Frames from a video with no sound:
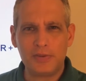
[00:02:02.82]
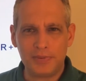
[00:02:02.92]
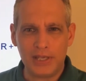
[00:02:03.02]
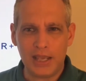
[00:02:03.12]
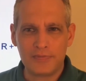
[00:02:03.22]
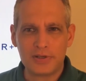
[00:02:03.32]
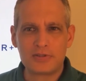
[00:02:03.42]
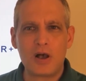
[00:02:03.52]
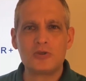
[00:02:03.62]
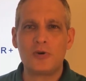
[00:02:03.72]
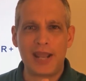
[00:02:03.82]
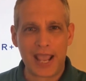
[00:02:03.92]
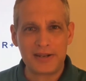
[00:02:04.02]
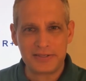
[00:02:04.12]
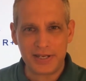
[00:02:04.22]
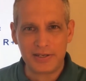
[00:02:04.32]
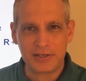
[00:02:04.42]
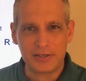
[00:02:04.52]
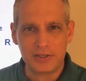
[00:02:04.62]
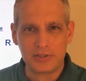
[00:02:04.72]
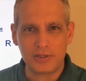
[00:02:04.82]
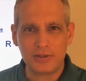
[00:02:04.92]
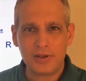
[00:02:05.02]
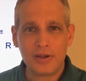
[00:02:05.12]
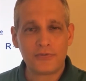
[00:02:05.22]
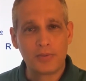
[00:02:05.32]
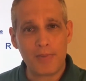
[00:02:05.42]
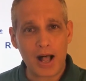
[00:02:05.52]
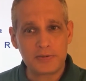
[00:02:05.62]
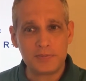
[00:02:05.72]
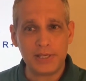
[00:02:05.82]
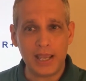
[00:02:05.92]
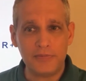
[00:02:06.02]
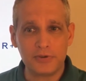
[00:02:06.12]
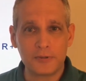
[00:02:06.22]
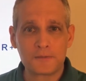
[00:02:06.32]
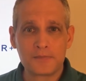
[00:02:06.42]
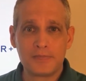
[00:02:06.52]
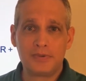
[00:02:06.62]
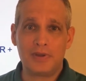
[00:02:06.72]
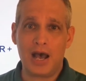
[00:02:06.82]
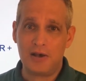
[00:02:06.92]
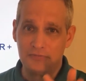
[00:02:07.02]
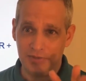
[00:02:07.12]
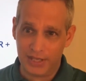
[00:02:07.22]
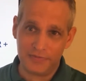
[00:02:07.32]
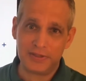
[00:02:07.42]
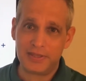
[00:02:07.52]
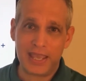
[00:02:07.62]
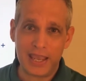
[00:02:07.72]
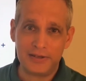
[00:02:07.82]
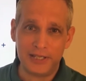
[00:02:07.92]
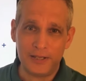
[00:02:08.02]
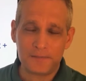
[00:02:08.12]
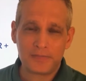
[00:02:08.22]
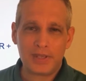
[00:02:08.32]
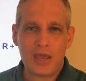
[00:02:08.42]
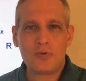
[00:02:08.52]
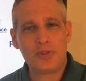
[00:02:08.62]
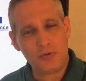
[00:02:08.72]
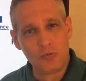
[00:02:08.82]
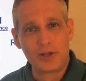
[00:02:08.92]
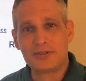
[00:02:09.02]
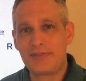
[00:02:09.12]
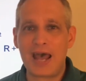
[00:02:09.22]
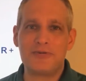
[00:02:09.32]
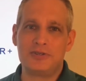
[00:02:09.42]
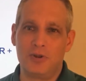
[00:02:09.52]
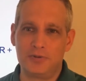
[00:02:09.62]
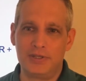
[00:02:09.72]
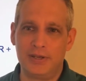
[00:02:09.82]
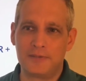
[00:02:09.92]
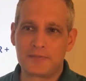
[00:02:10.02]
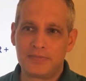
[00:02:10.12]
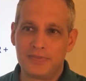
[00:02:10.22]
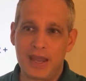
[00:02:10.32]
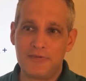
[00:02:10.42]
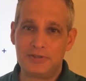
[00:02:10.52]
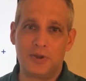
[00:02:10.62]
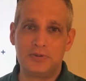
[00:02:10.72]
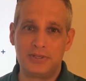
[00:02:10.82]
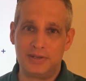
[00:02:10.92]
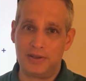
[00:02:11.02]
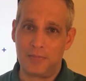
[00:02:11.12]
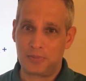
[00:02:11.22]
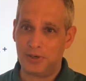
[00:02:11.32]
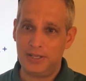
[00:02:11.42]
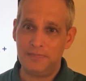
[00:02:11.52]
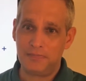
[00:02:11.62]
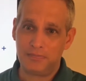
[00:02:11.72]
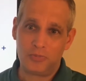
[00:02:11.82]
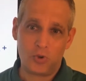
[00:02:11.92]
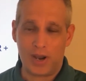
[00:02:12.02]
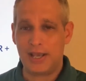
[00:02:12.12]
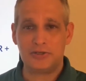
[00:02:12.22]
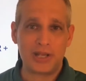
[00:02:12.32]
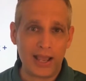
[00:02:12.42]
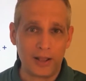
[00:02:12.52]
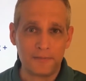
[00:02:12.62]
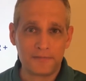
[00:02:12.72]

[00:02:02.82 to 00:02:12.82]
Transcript: behavior, it's also an antecedent condition for mom's behavior of giving the candy. And then what did that result in? That resulted in a pretty quiet child.